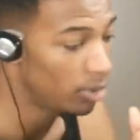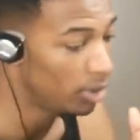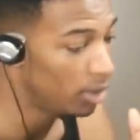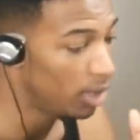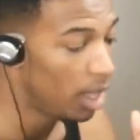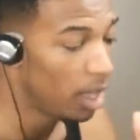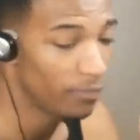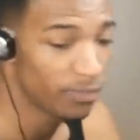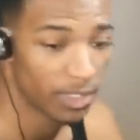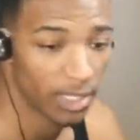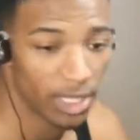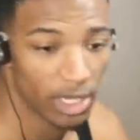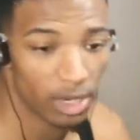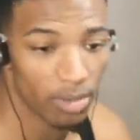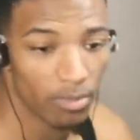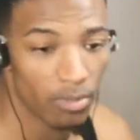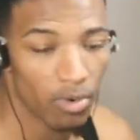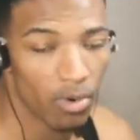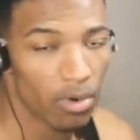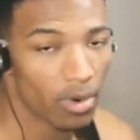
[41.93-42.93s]
I would love to
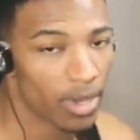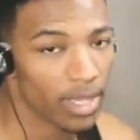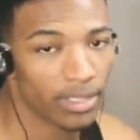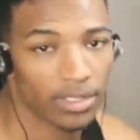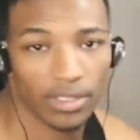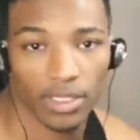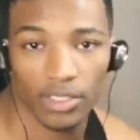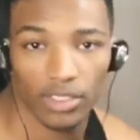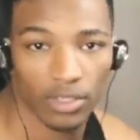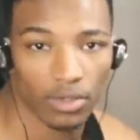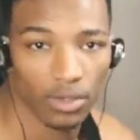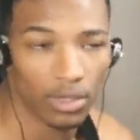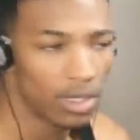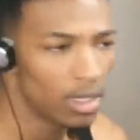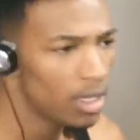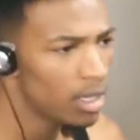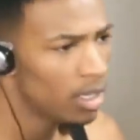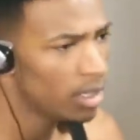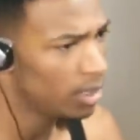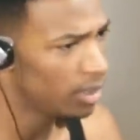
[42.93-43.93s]
hear more. It's such a
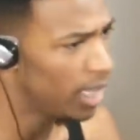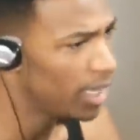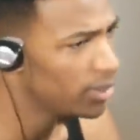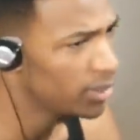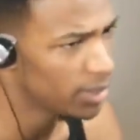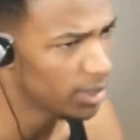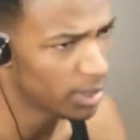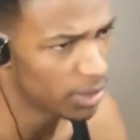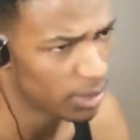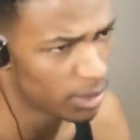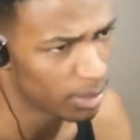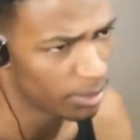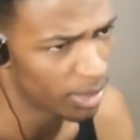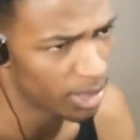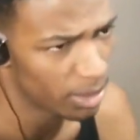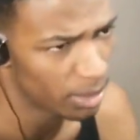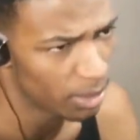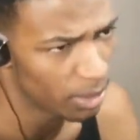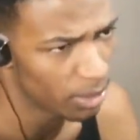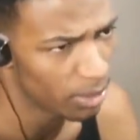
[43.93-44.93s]
lesson to
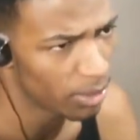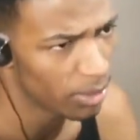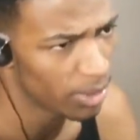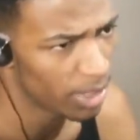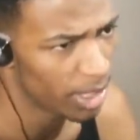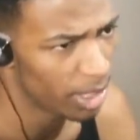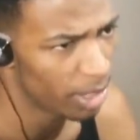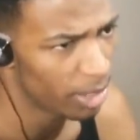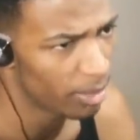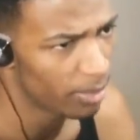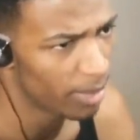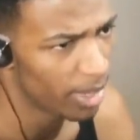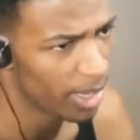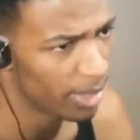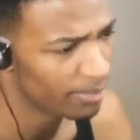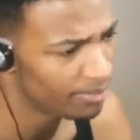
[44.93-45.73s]
be learned here,